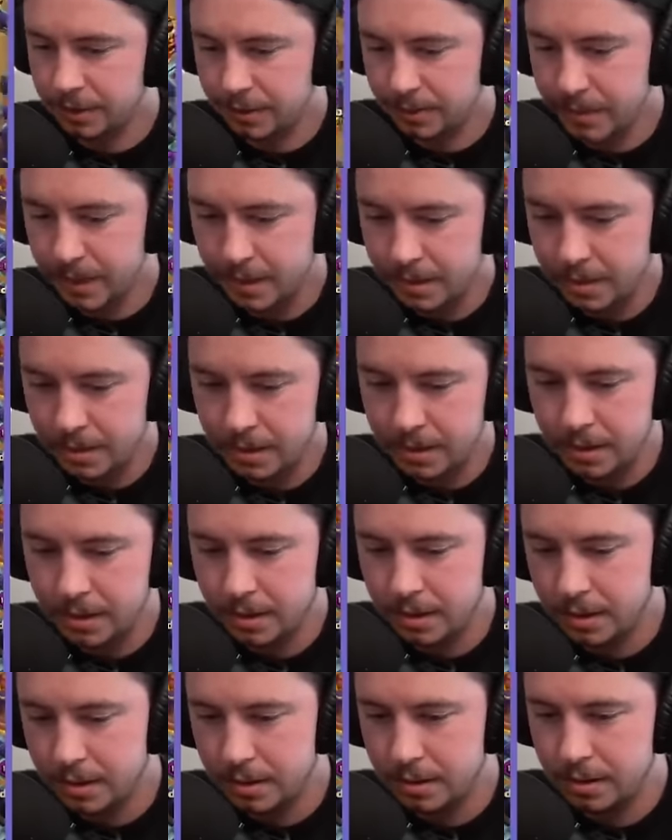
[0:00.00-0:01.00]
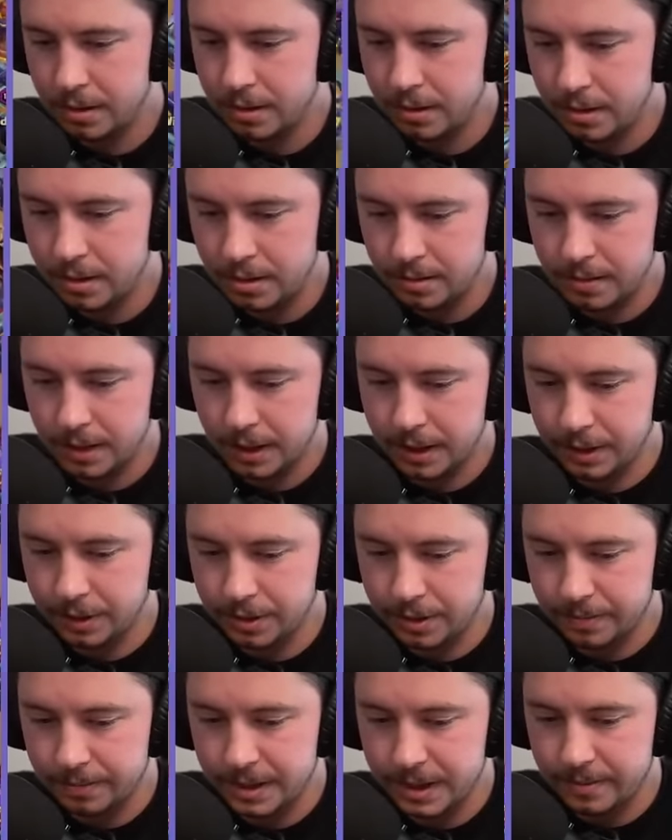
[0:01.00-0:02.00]
them. Not going to
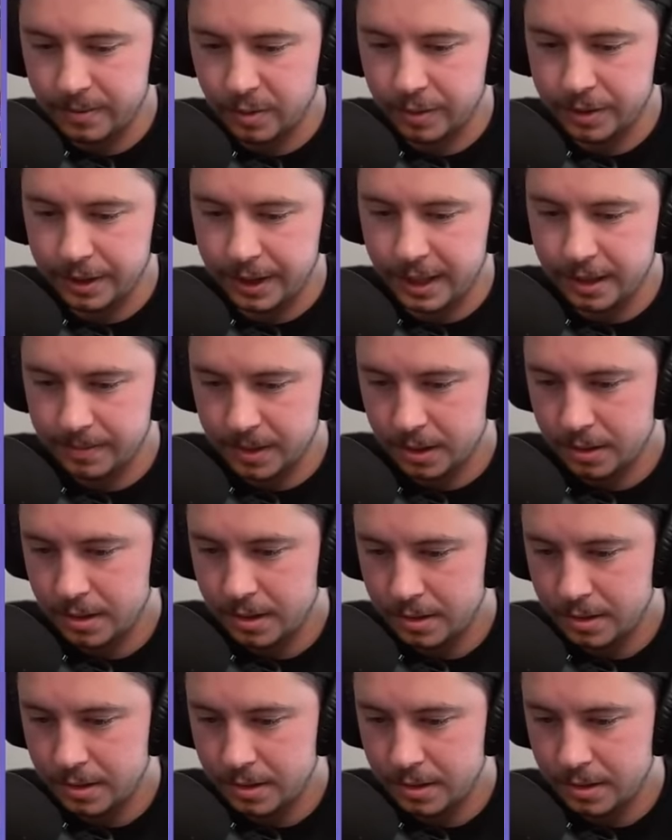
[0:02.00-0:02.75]
use them because I'm a real gamer.